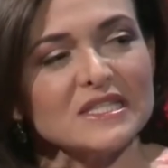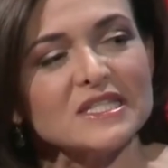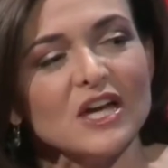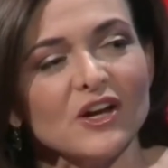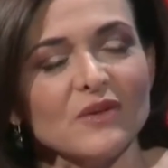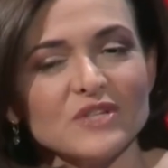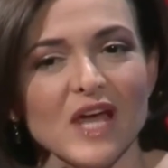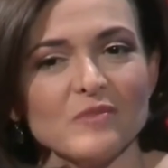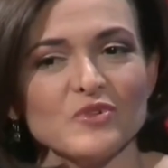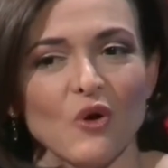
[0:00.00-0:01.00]

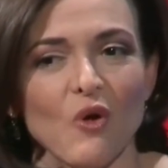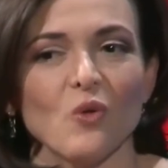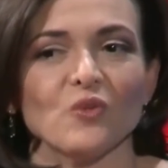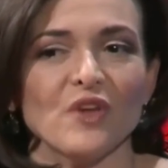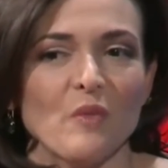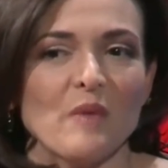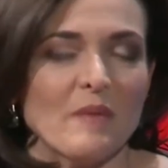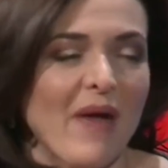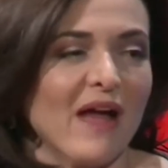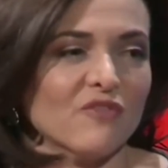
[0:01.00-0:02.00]
stereotypes are holding
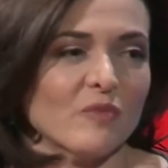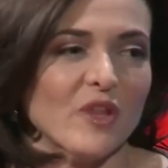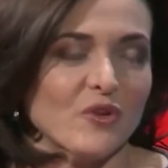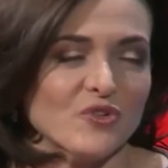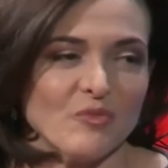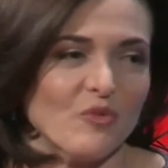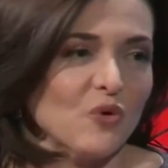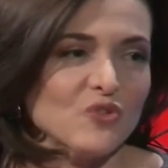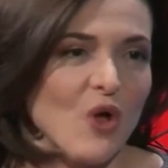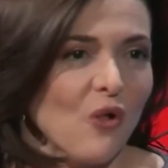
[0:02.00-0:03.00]
women back from leadership
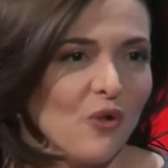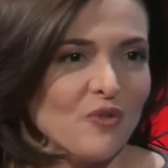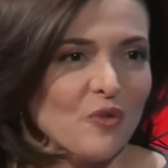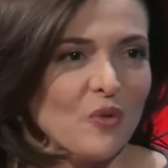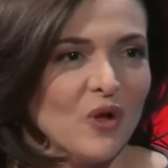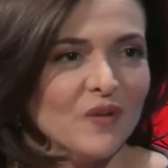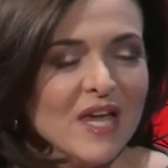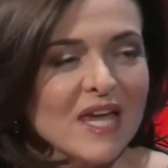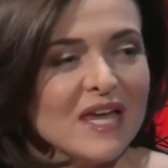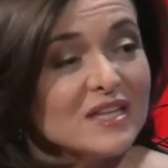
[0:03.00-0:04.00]
roles all over the world.
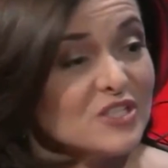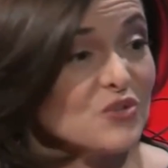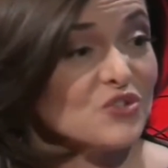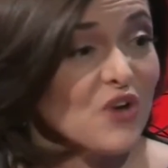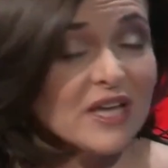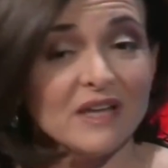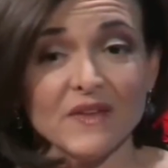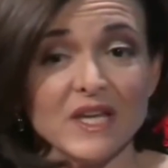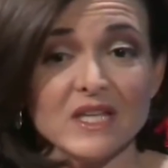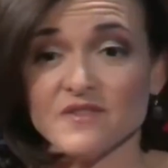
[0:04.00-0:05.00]
It's so
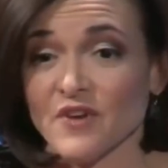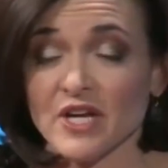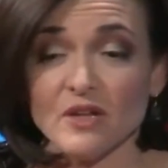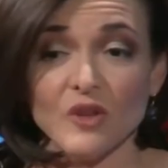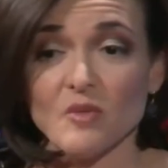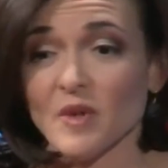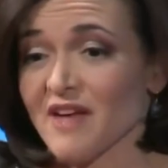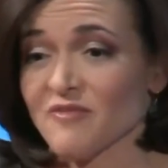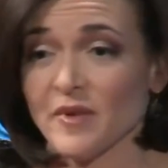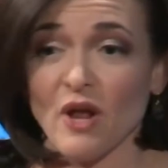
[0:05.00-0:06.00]
striking. Lean In's very global.
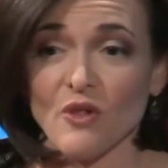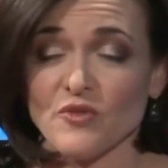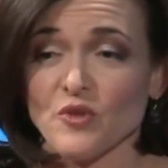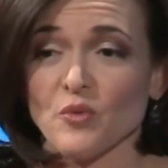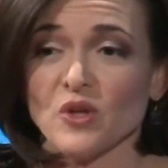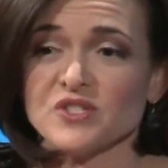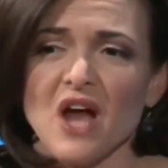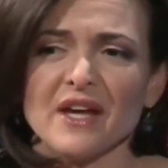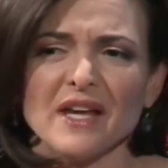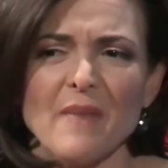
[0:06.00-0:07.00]
I've been all over the world
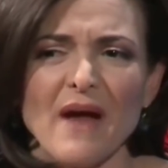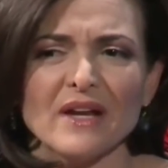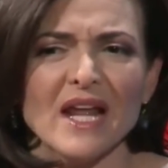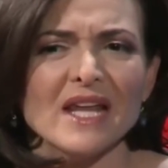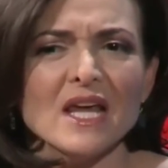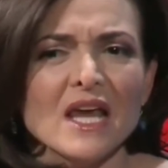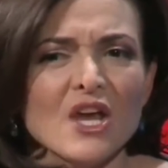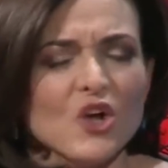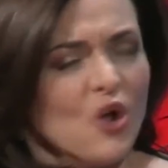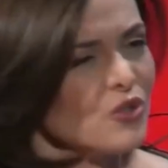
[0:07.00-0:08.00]
talking about it. And
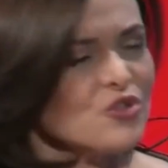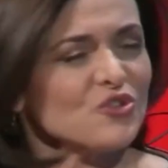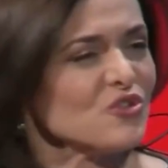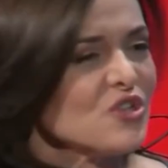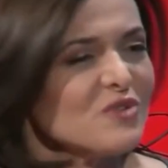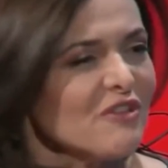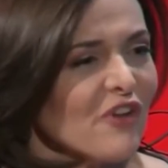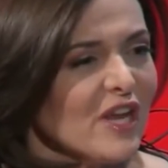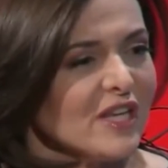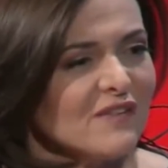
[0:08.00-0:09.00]
cultures are so
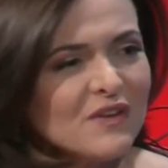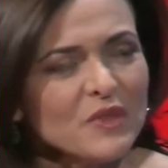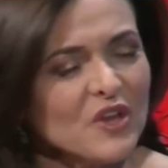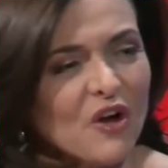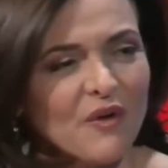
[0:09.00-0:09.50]
different, even within